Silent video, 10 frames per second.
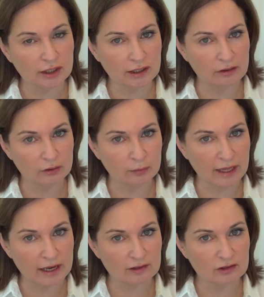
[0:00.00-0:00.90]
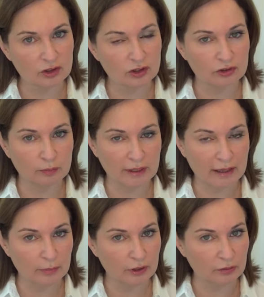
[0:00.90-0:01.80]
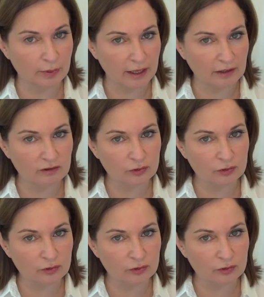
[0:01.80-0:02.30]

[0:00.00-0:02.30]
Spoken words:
and either a black skirt or black pair of pants.